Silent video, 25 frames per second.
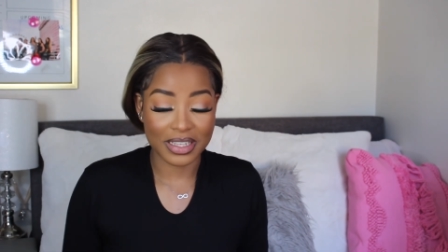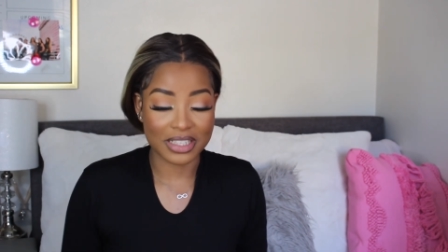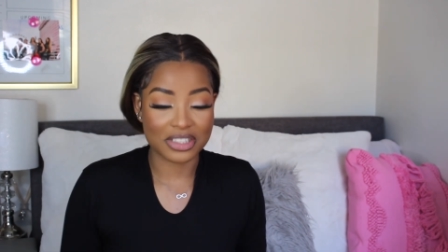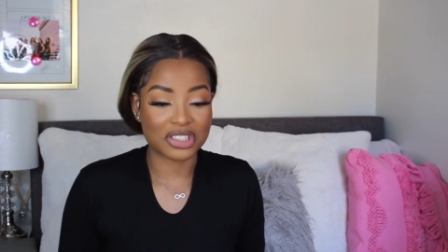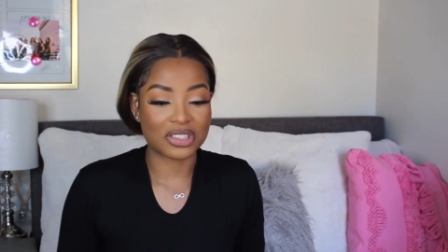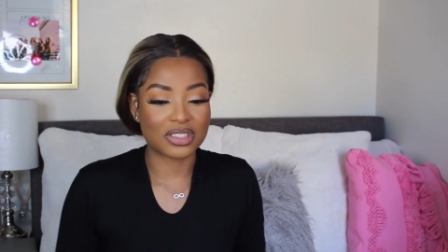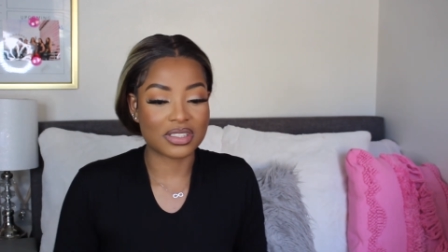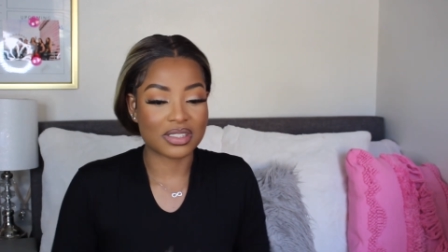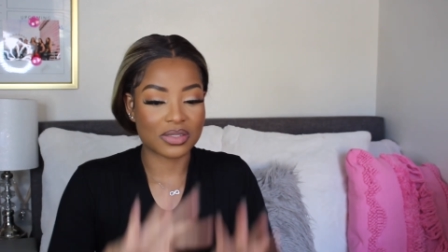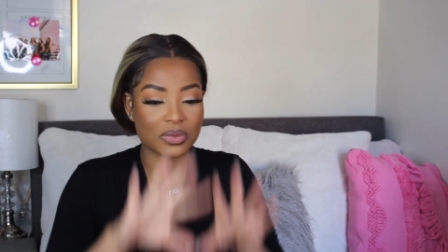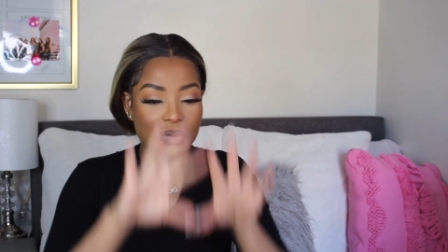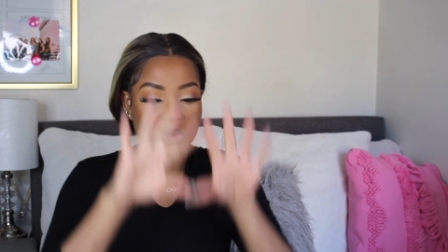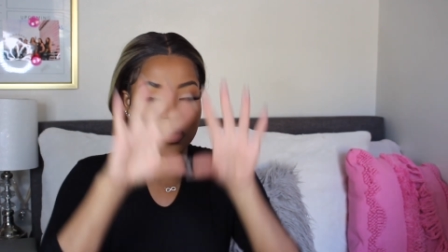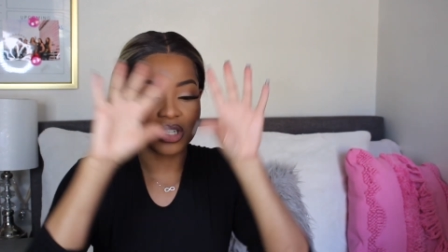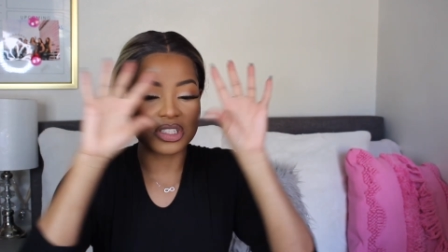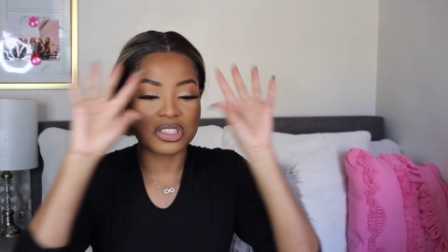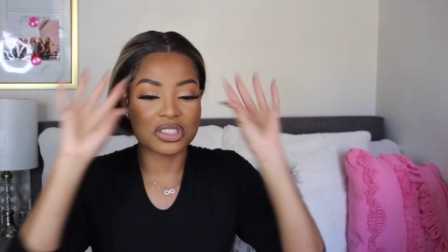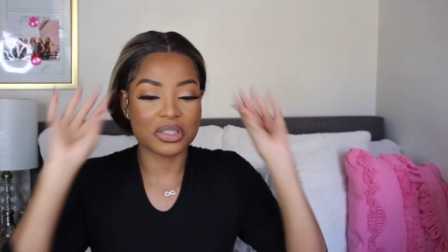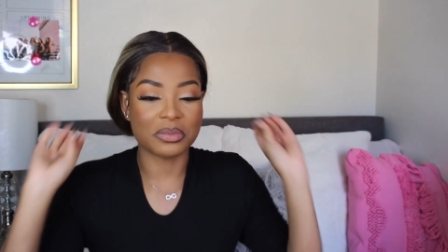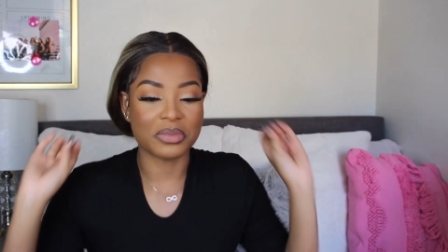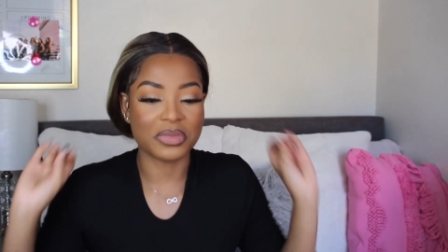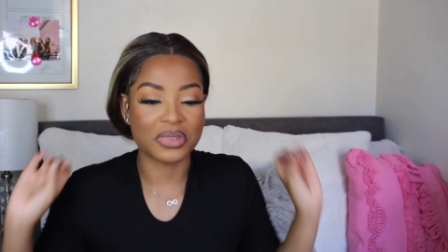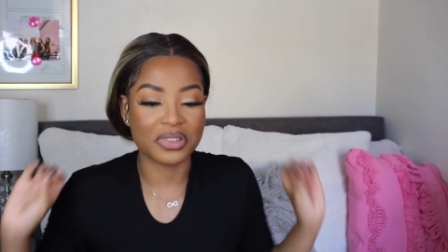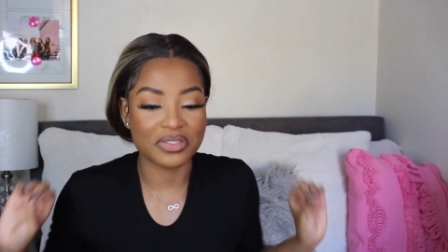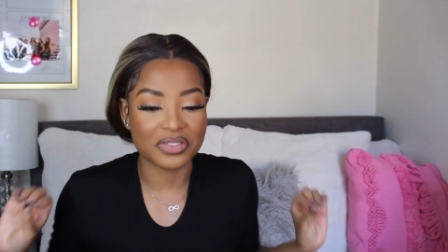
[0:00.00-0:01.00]
and just
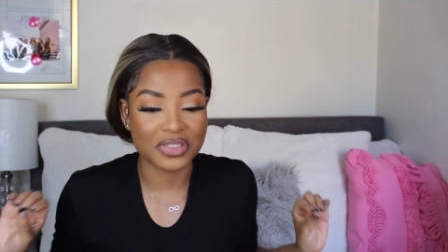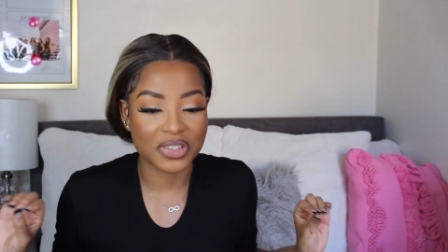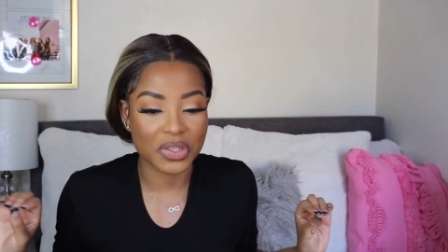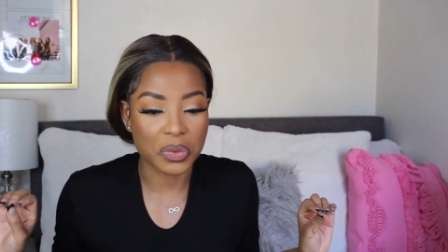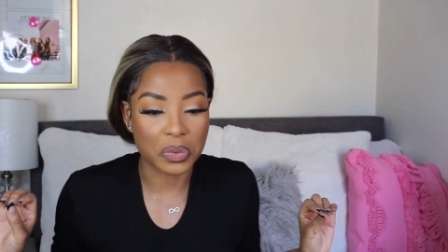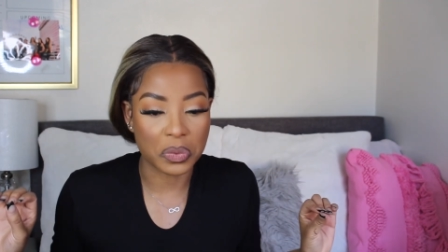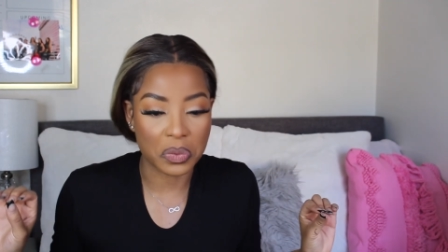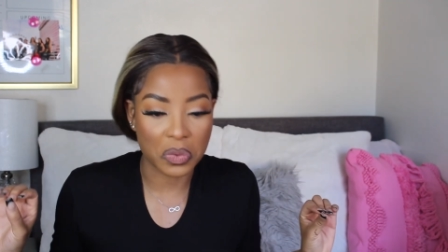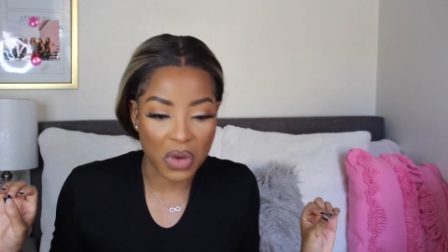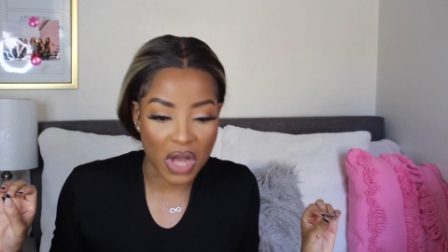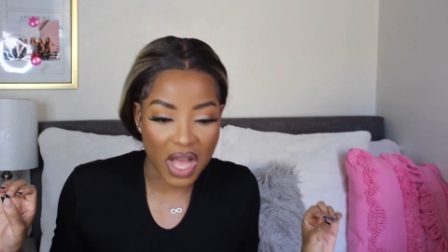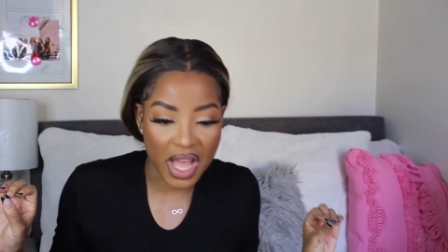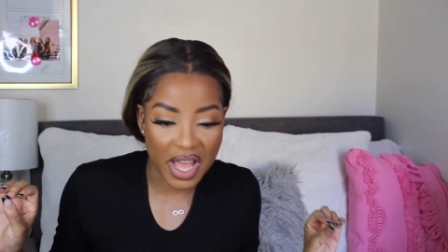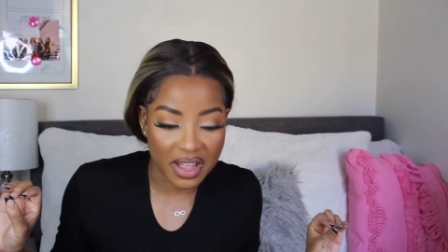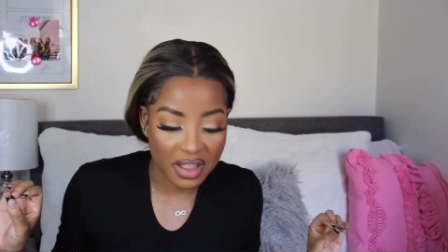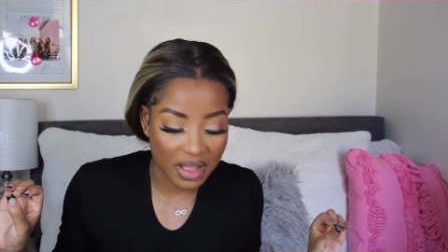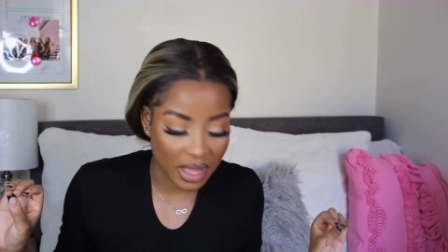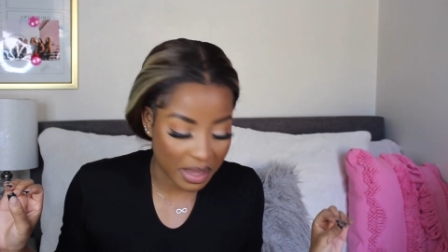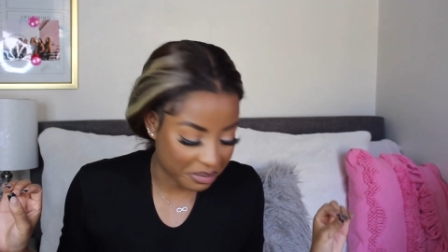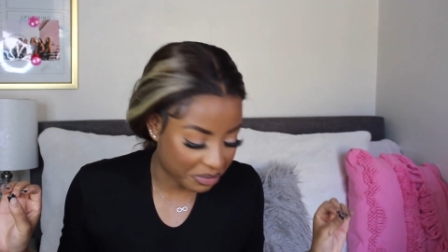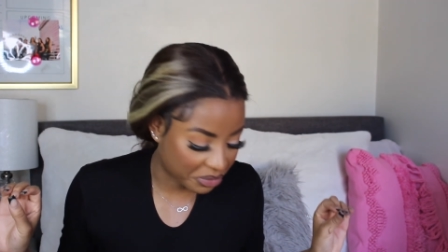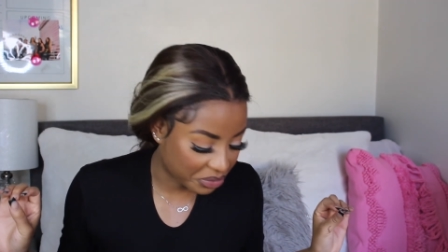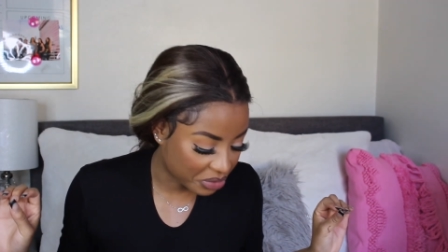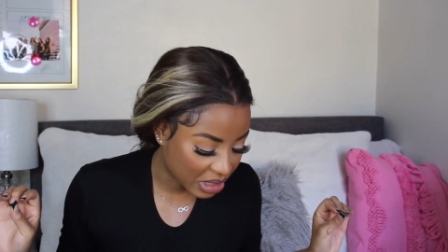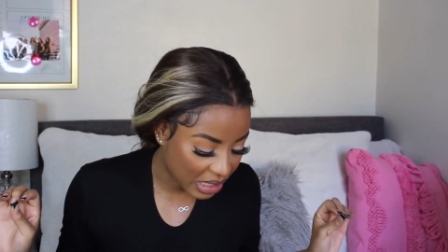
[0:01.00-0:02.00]
watch a movie while
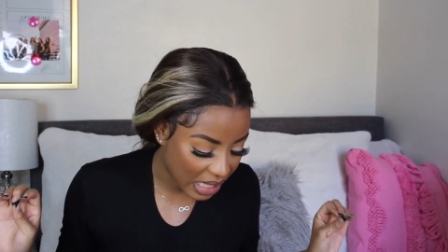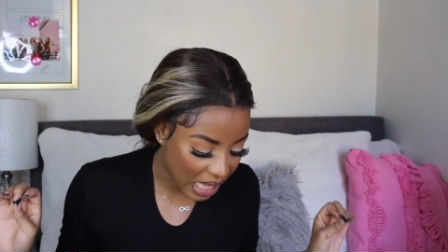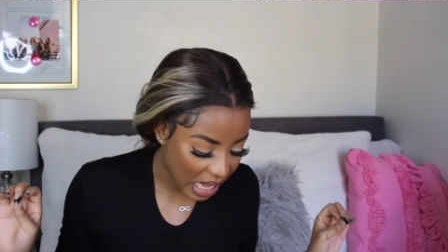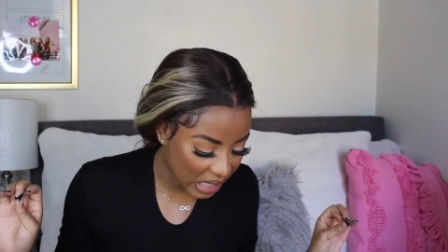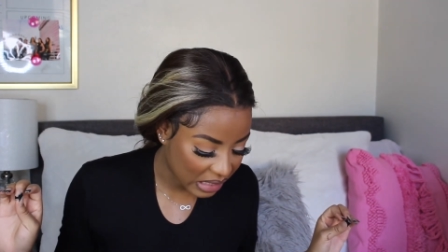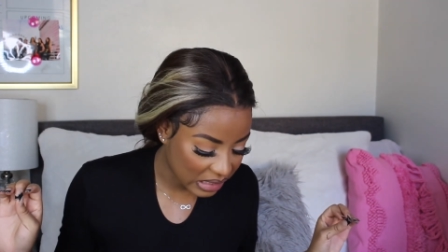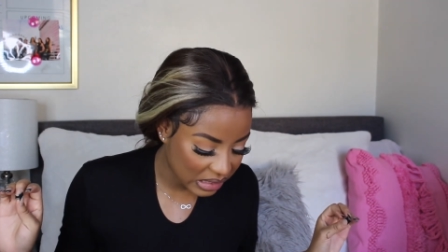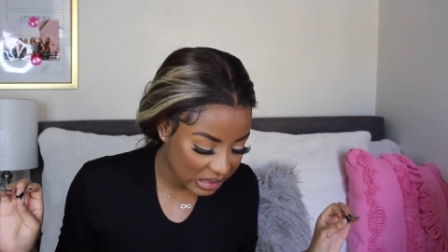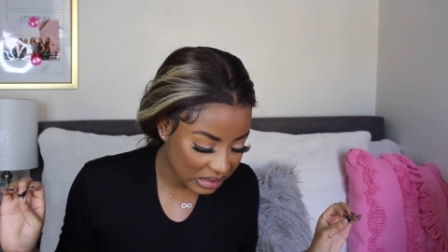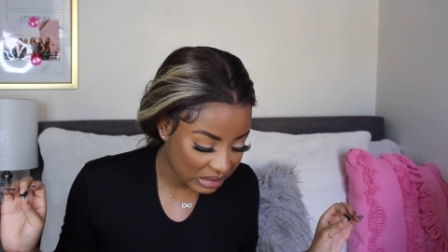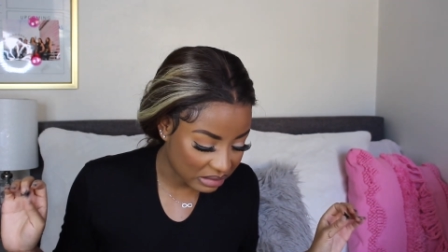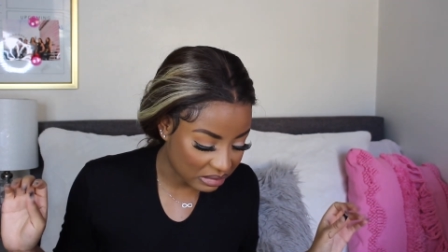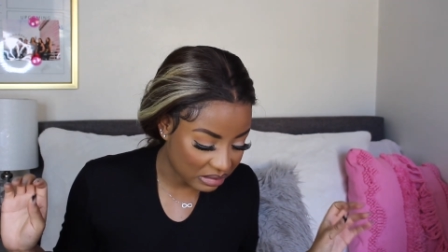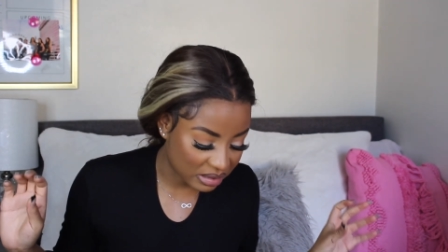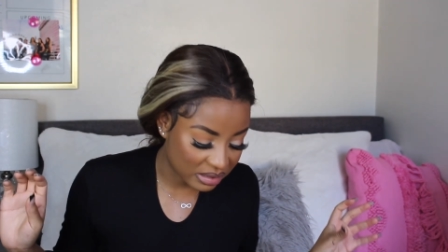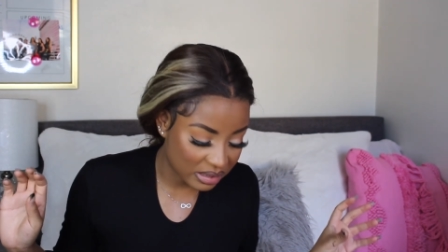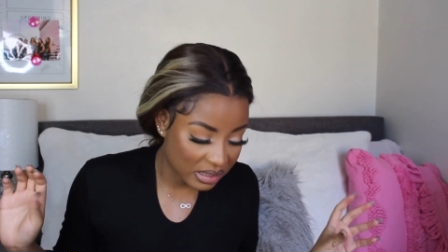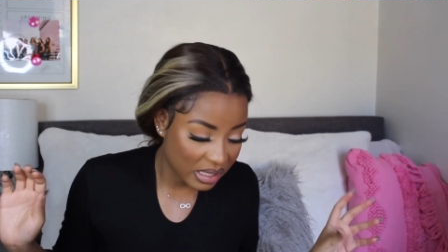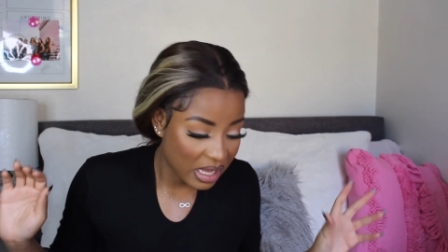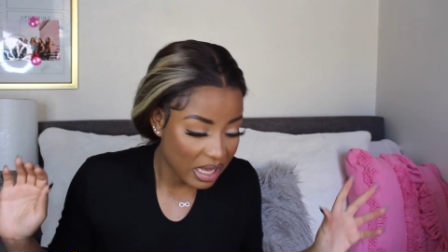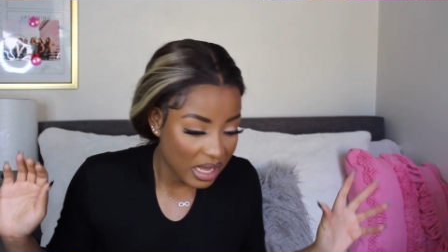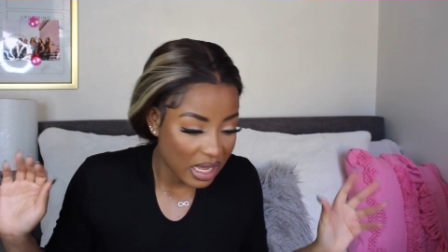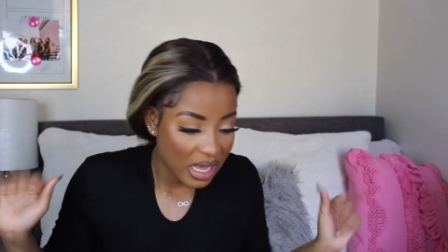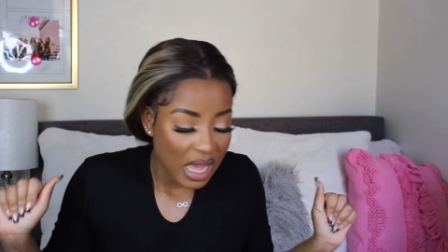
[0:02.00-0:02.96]
i'm relaxed because